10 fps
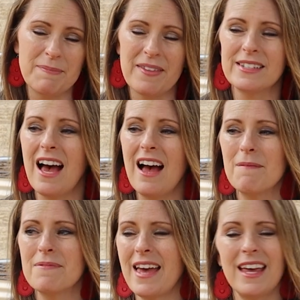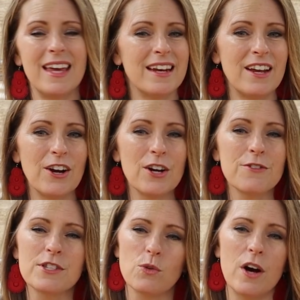By the time they get here,
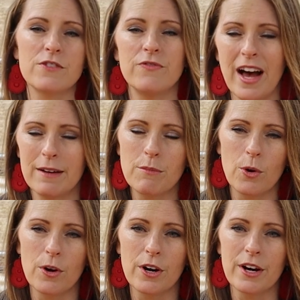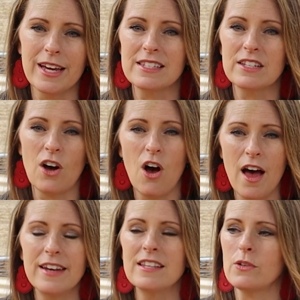the squash vine borer is gone,